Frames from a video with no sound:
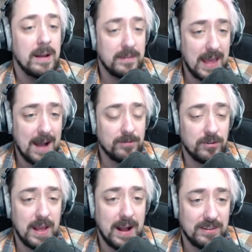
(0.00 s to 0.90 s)
Day after
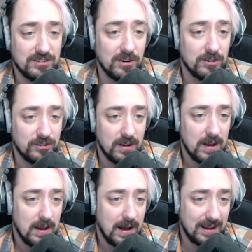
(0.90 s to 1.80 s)
day I search.
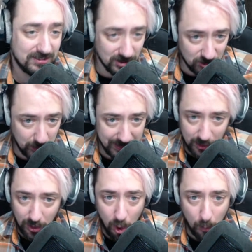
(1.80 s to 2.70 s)
I search with
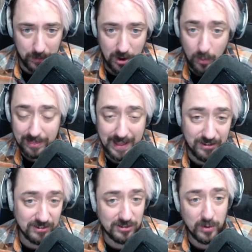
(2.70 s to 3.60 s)
little hope, knowing
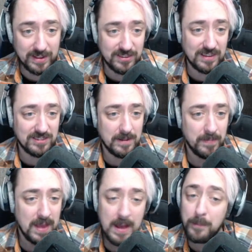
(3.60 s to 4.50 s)
legends don't exist.
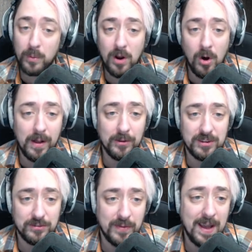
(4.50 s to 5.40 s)
But when all else
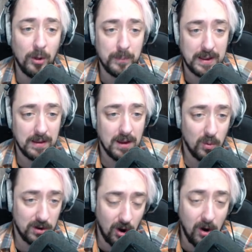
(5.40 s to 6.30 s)
has failed me,
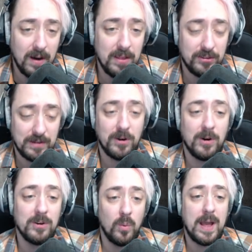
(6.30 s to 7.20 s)
when all others have
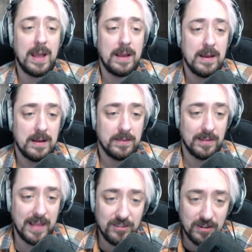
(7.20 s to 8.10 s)
turned away, the
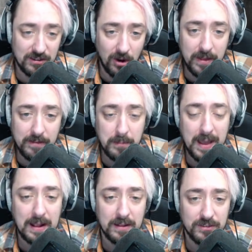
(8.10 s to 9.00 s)
legend is all that
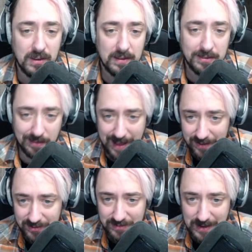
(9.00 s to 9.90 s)
remains, the
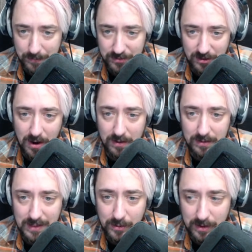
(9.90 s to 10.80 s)
last dim star
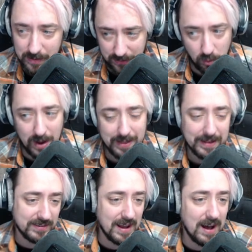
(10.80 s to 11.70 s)
glimmering in the
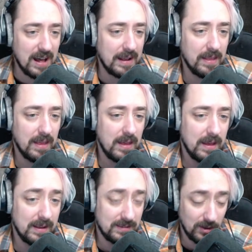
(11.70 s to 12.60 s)
twilight sky.
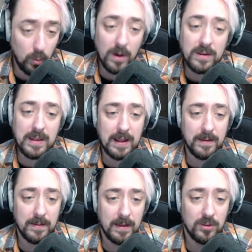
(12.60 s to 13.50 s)
Until one
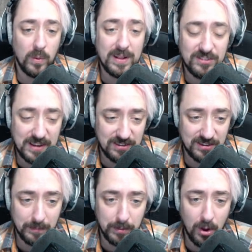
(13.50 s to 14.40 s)
day, the wind
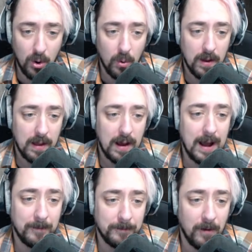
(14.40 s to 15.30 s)
ceases to blow.
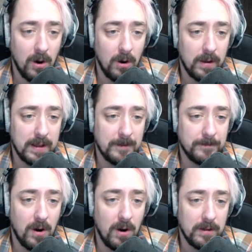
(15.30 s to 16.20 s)
I fall, and I
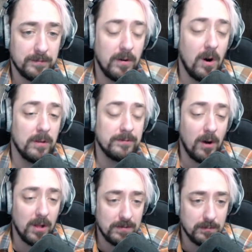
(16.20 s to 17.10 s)
fall, and fall, and
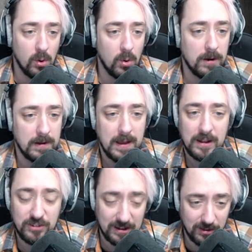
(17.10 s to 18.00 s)
fall even more,
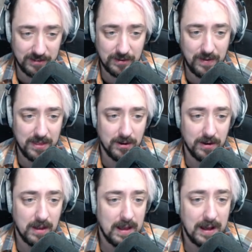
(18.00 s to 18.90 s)
gentle as a feather,
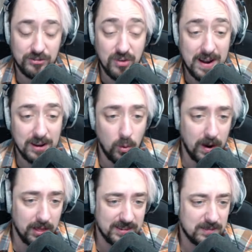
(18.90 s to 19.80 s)
a dry
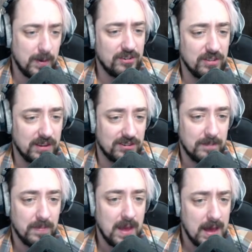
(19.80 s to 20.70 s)
quill, expressionless.
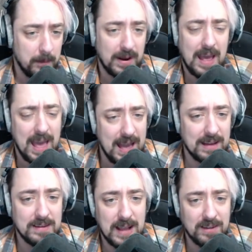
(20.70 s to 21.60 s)
But a
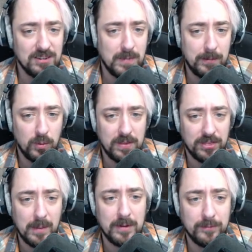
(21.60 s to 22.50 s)
hand catches me between the
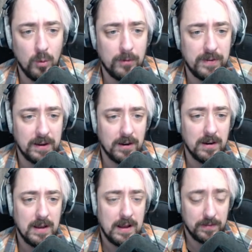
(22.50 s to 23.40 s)
thumb and forefinger,
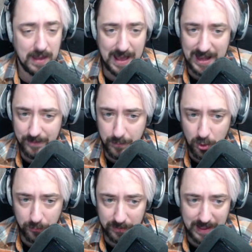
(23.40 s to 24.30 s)
the hand of a
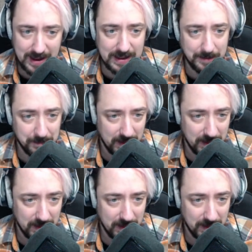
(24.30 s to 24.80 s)
beautiful lady.